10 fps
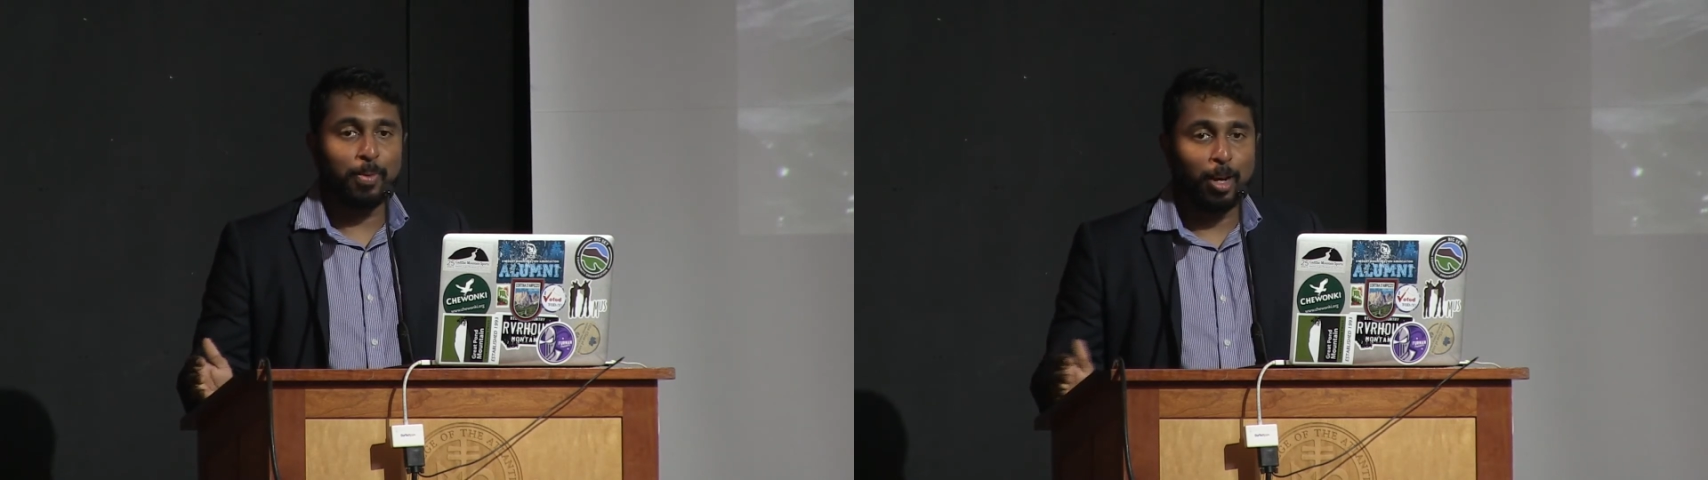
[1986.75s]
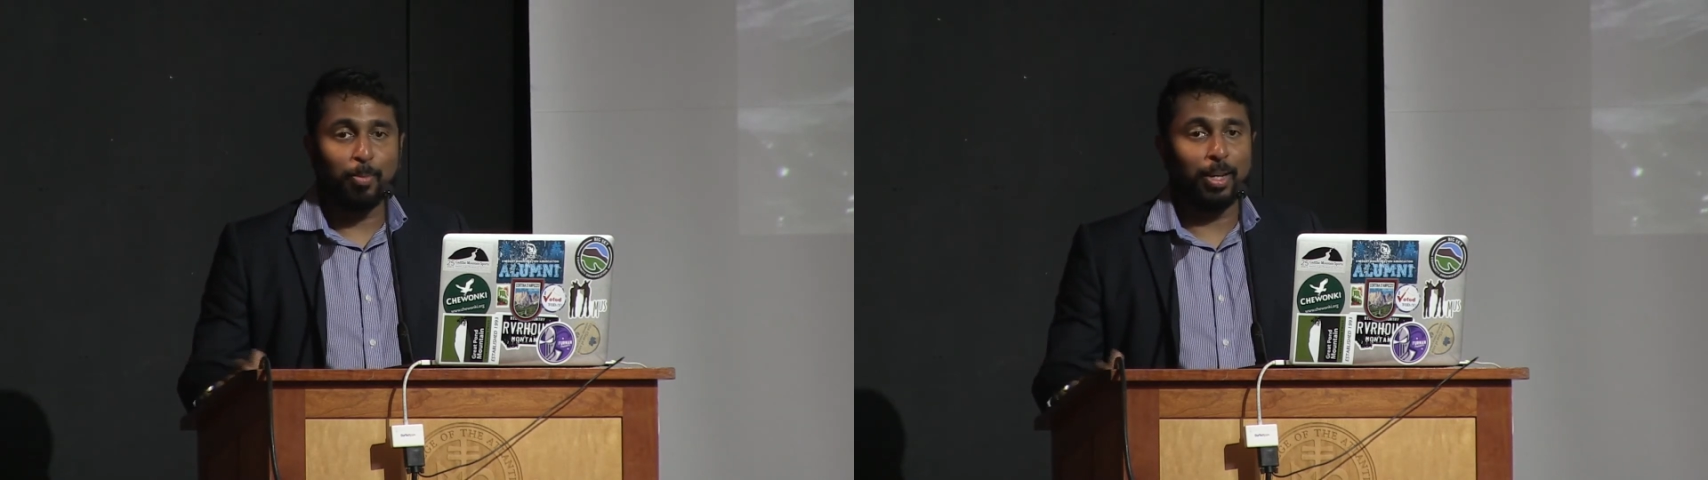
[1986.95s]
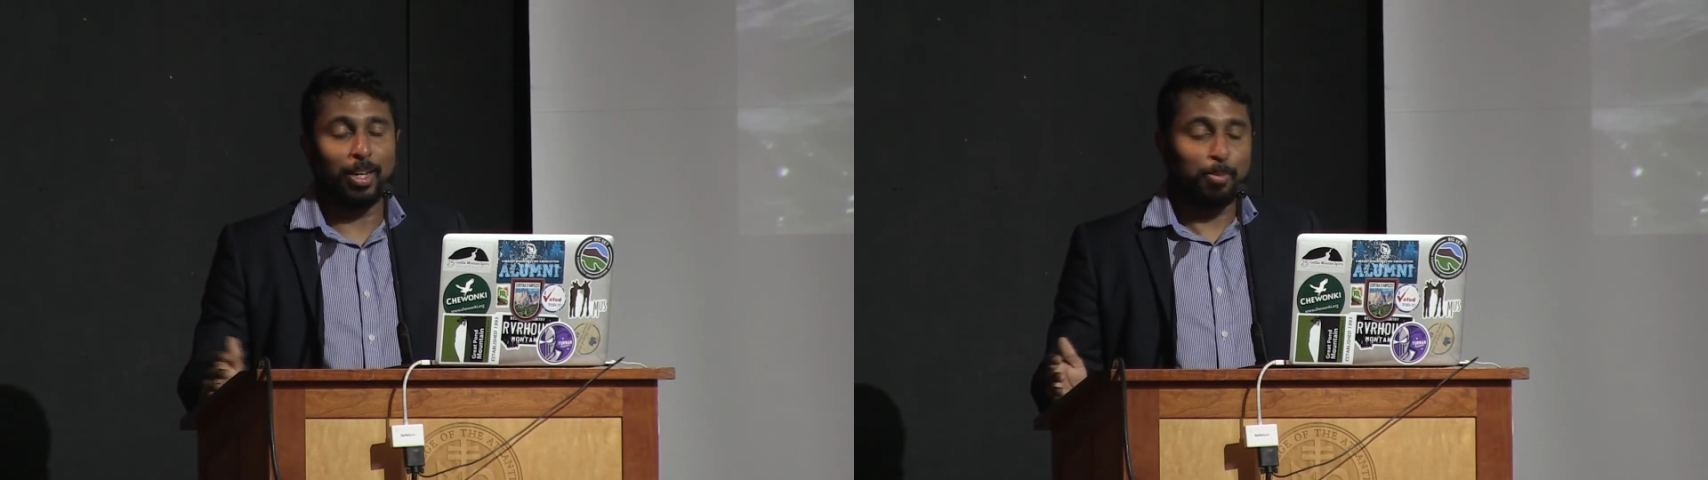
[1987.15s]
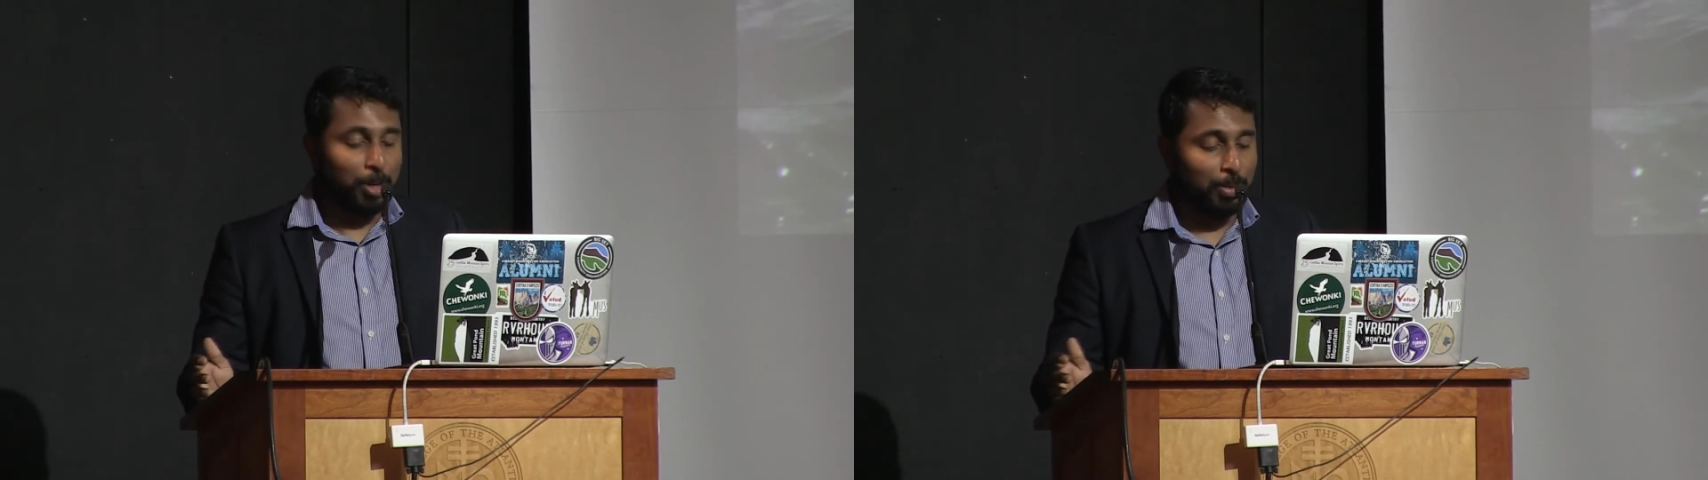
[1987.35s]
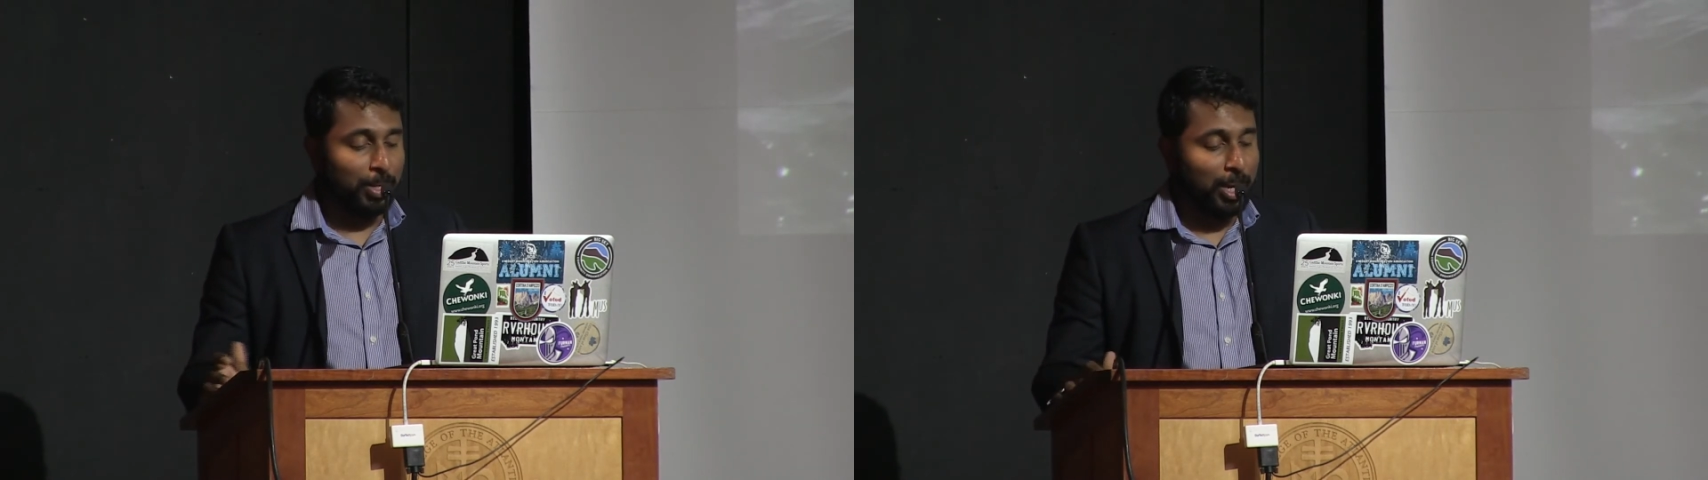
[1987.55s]
coming and
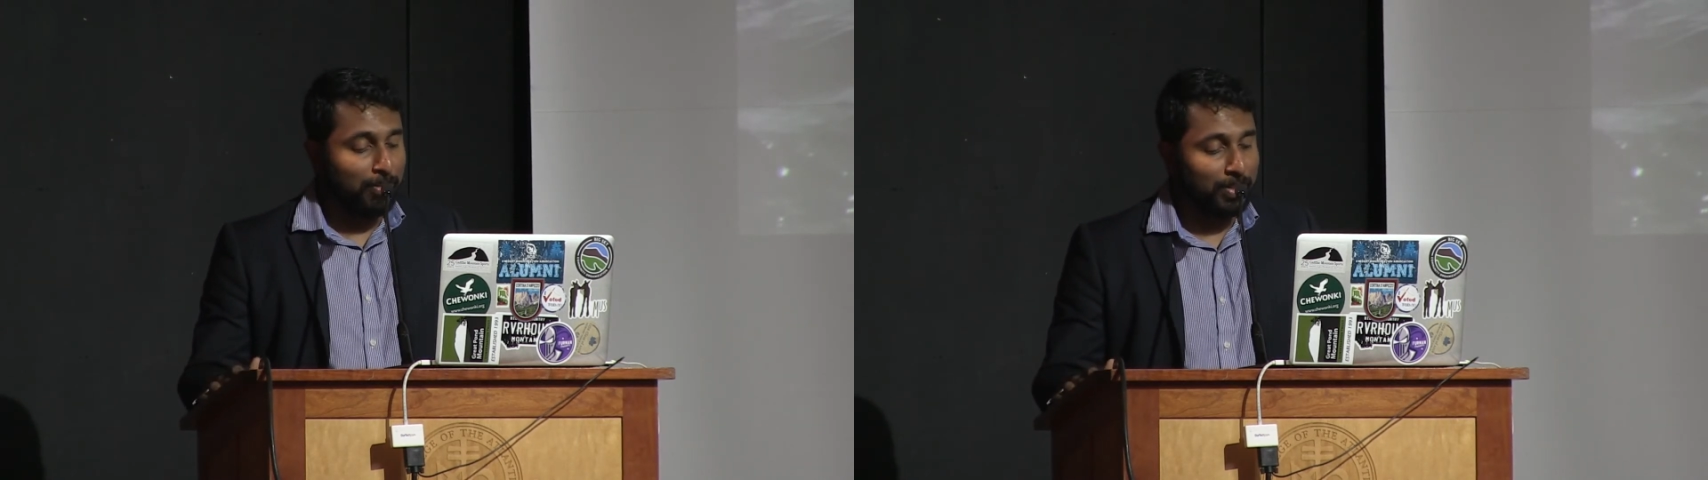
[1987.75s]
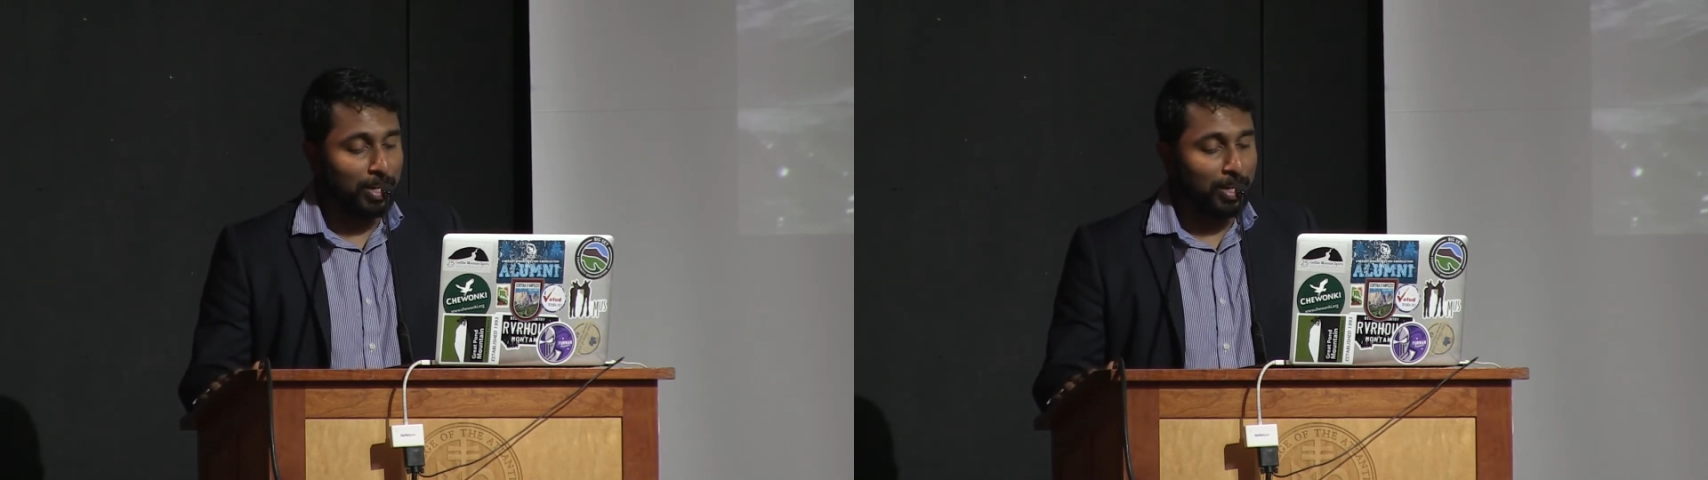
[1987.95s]
probably left